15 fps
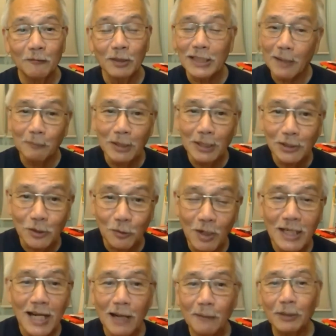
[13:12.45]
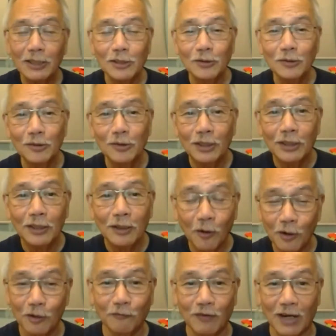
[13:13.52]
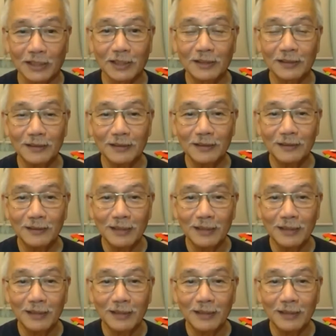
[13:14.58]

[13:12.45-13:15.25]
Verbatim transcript: What happens to one happens to all of us.